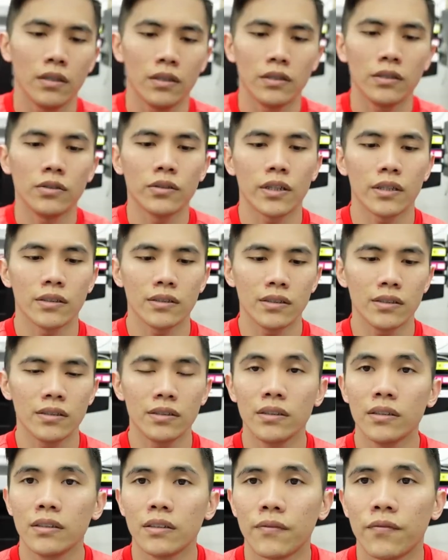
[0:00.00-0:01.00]
you can
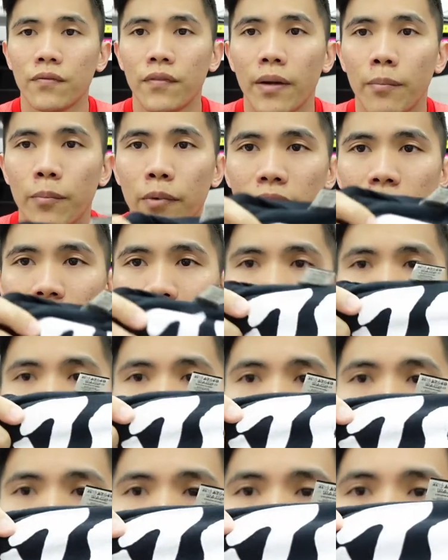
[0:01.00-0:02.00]
see the fabric
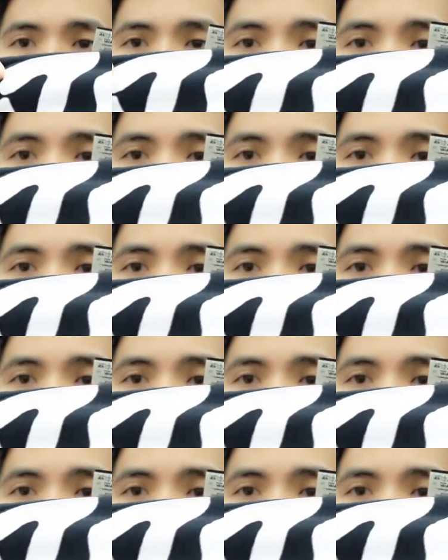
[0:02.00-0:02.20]
color.